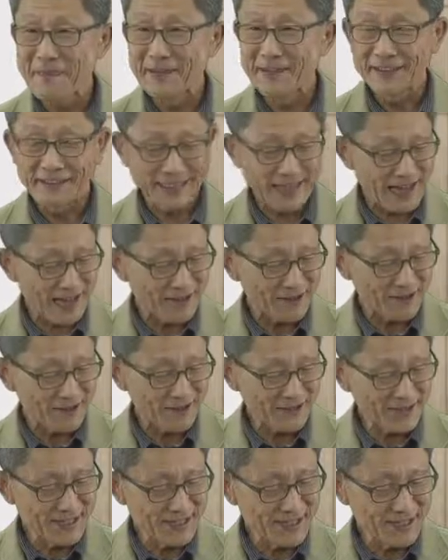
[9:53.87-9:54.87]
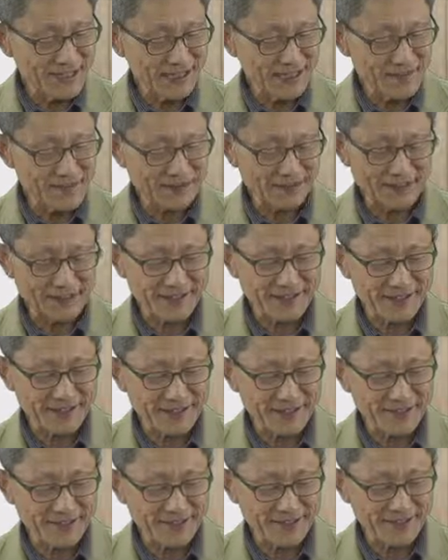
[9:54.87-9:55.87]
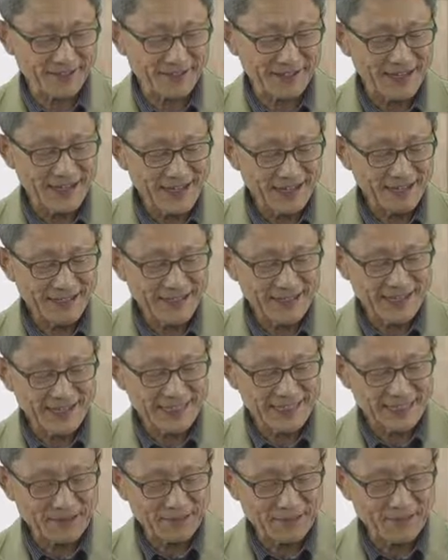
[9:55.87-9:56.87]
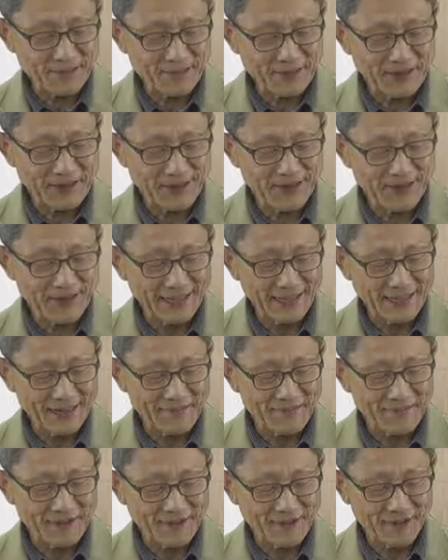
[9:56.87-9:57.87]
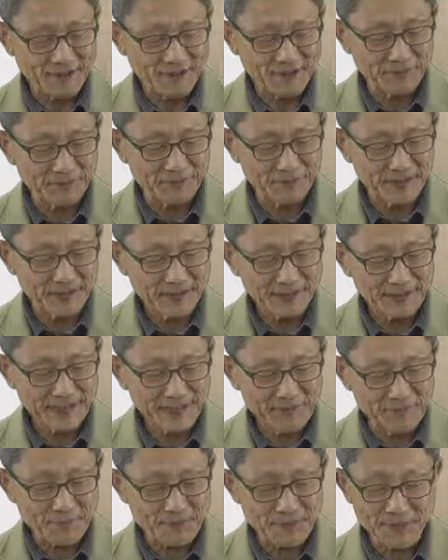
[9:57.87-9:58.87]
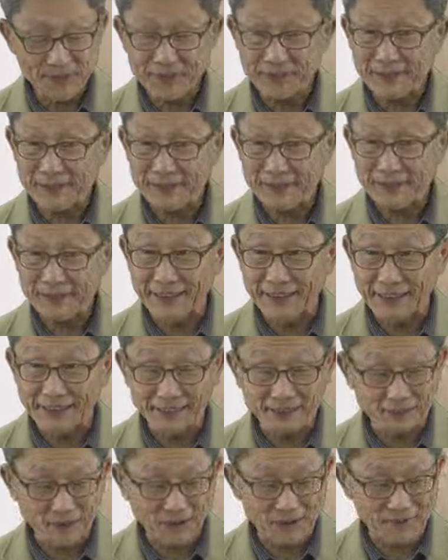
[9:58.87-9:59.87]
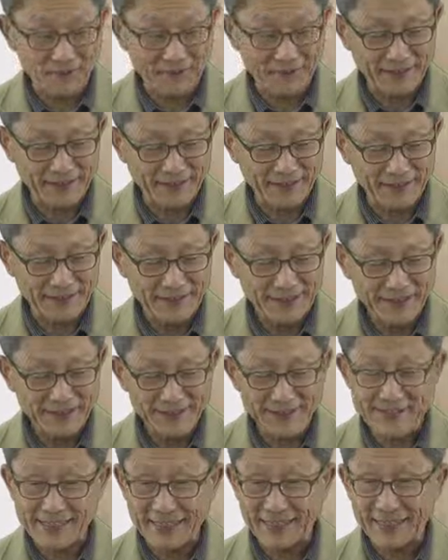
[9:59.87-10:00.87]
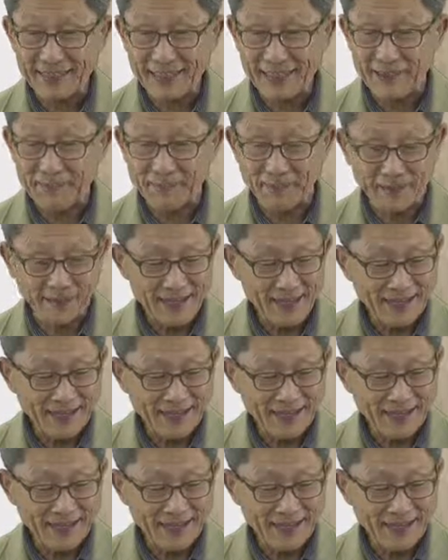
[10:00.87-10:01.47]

Now each defect concentration is given by a function of temperature, and don't forget this enthalpy.